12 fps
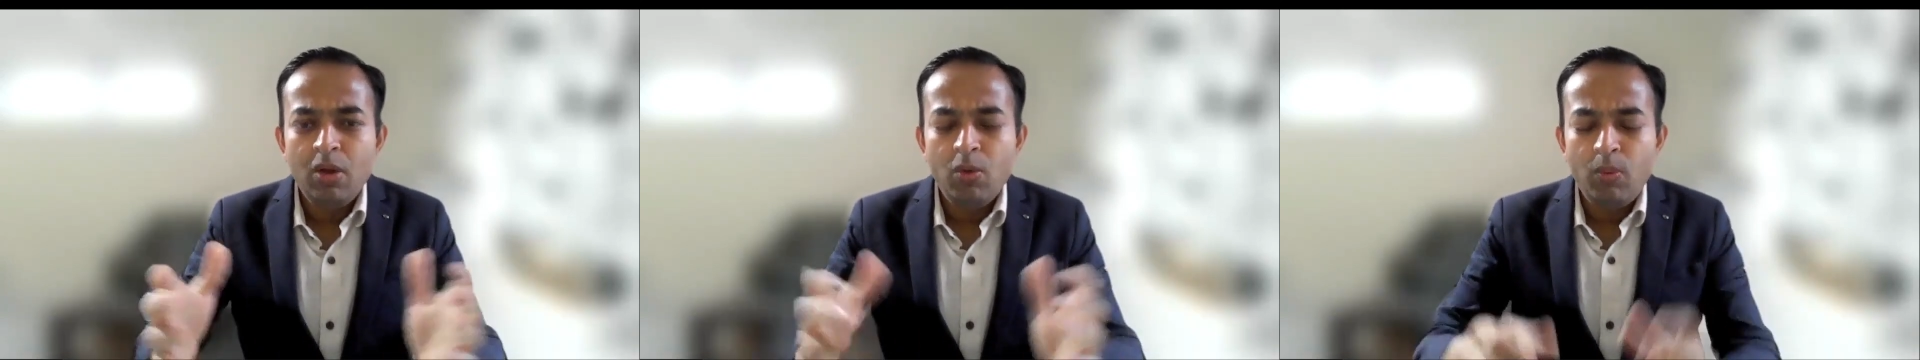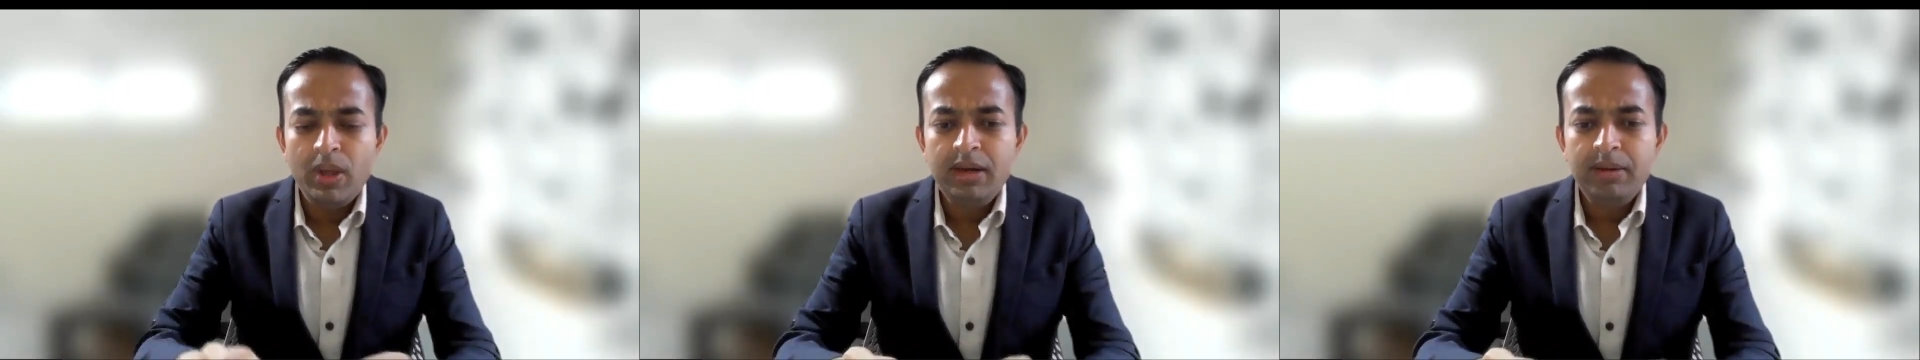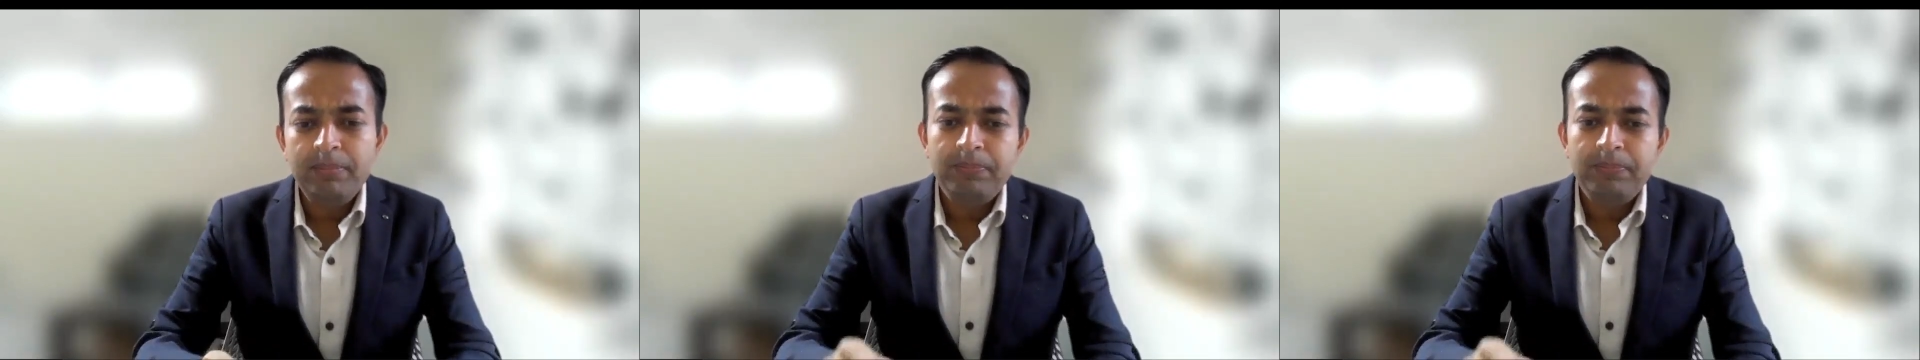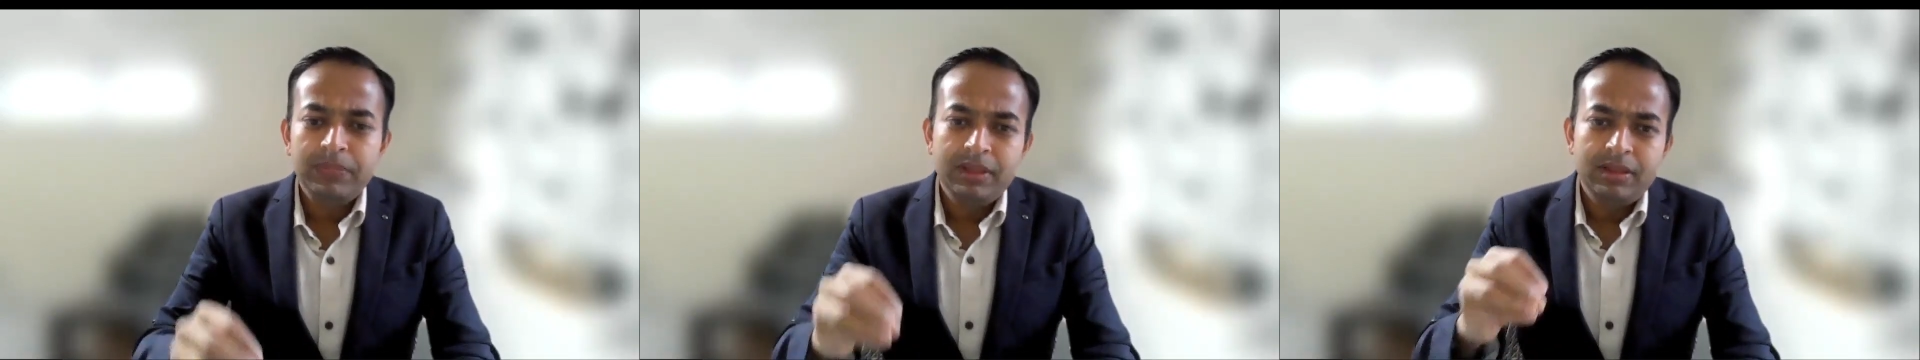Well,
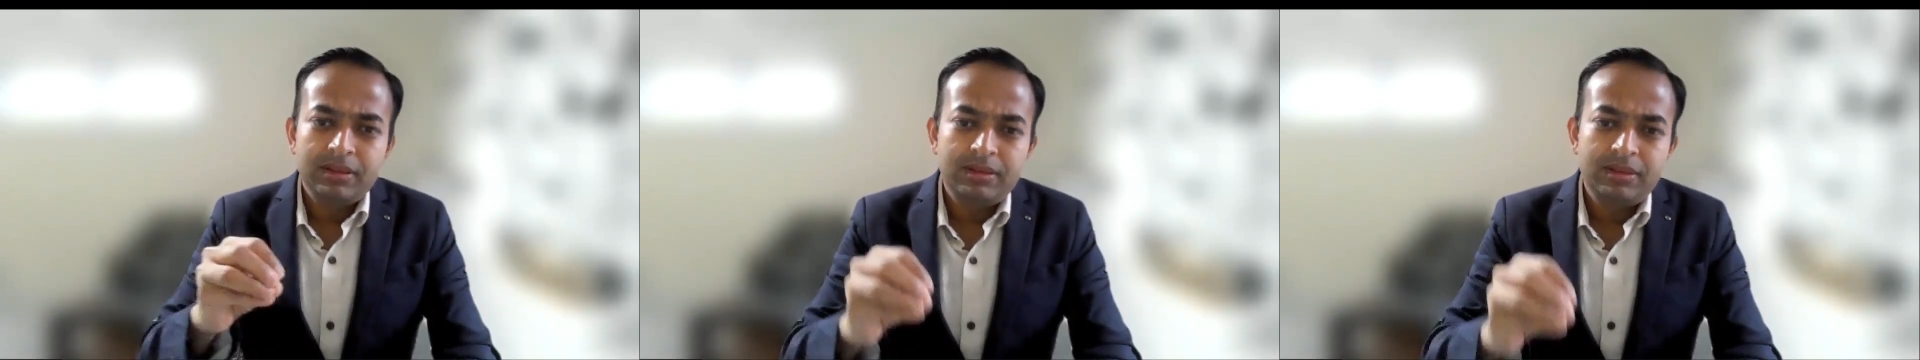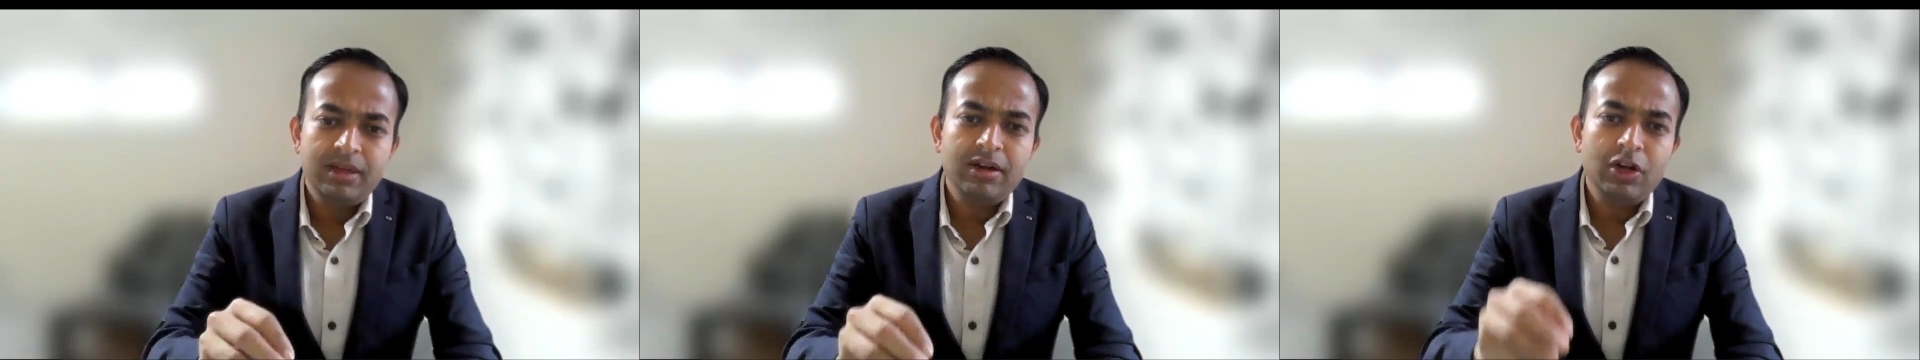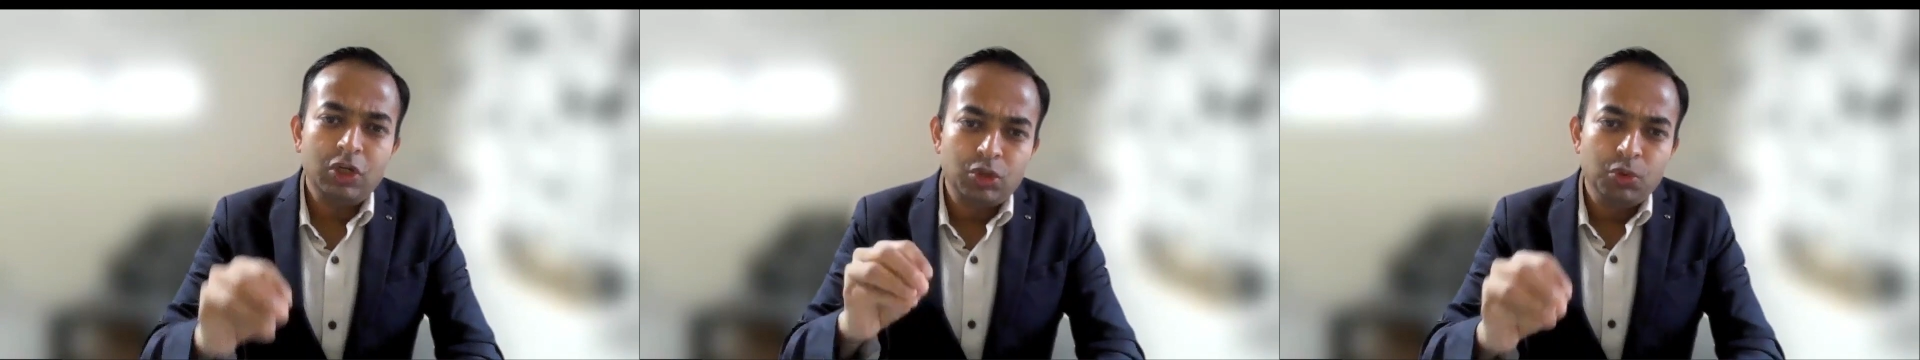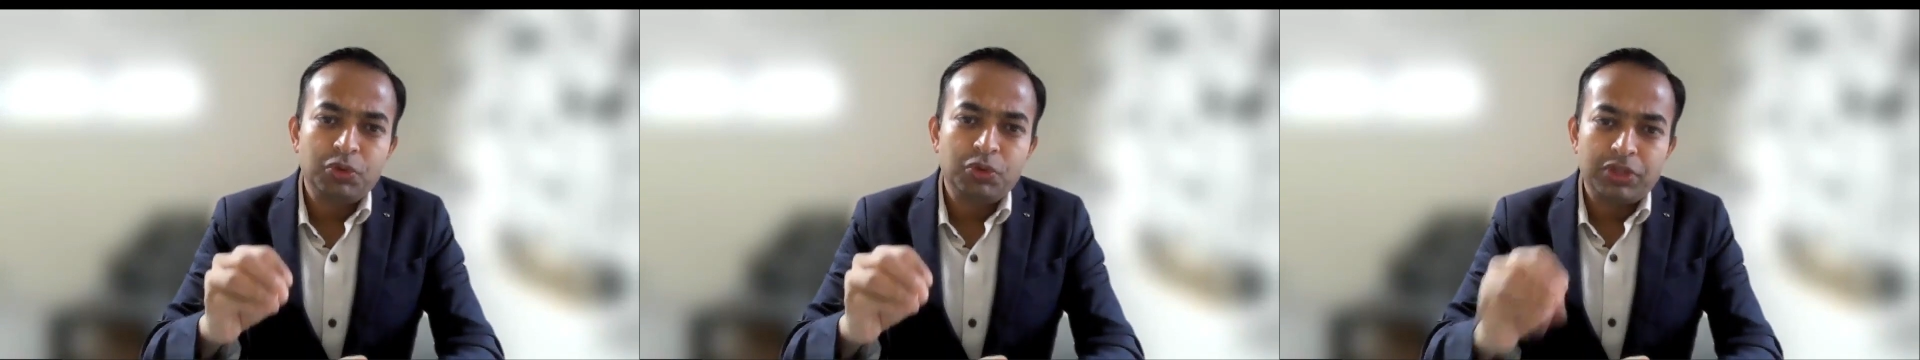there are
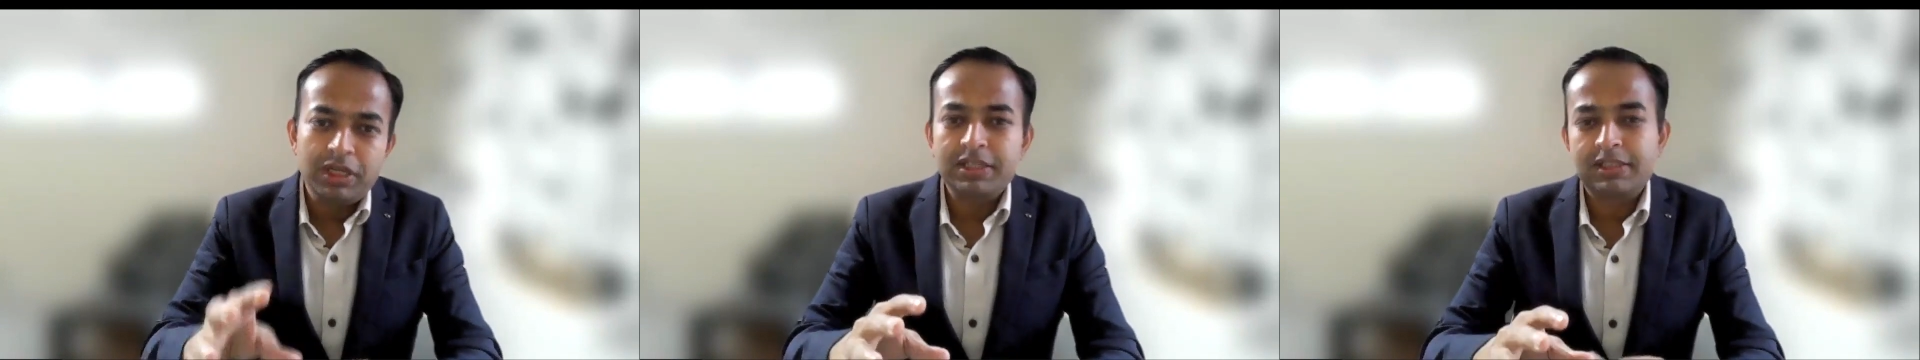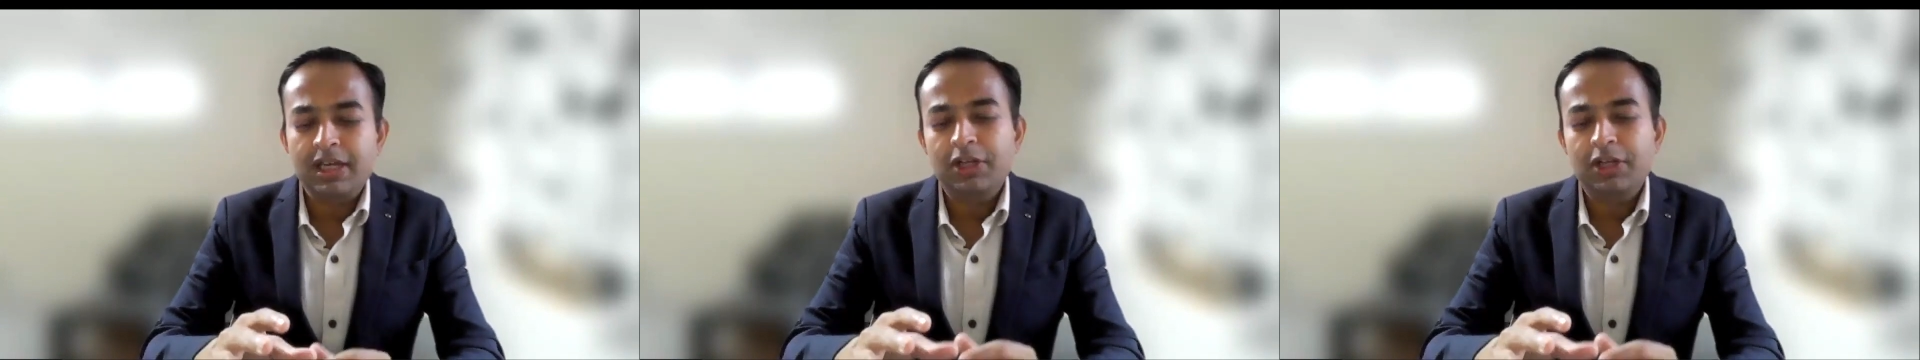two things